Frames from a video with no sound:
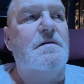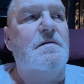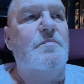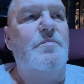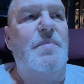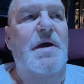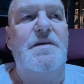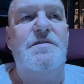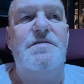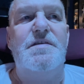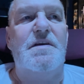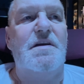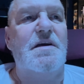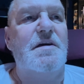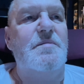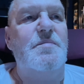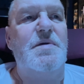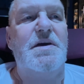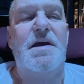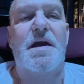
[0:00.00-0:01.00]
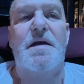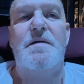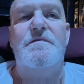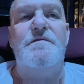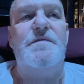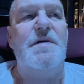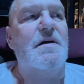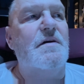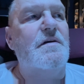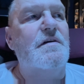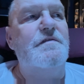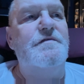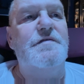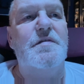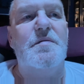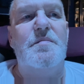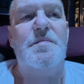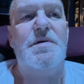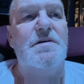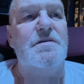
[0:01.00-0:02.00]
basically became very
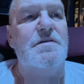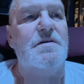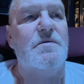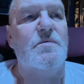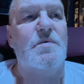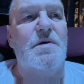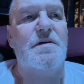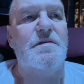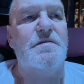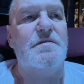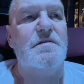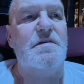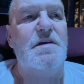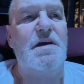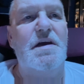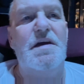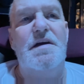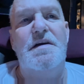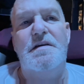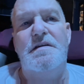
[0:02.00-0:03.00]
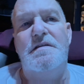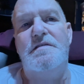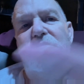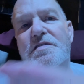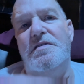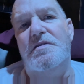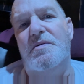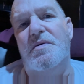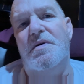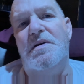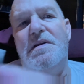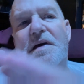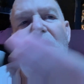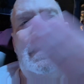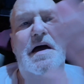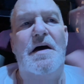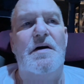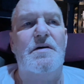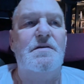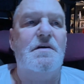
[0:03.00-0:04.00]
familiar with, into and
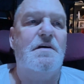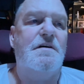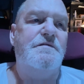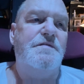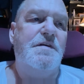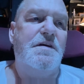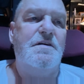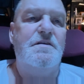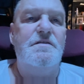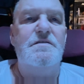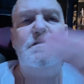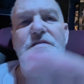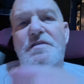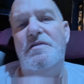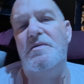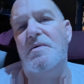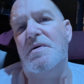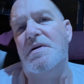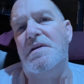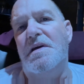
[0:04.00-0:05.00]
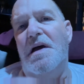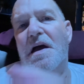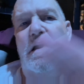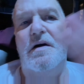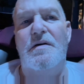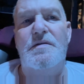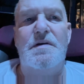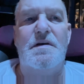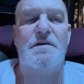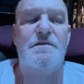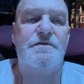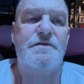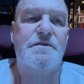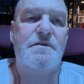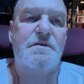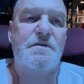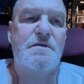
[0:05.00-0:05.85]
out of, into and out of,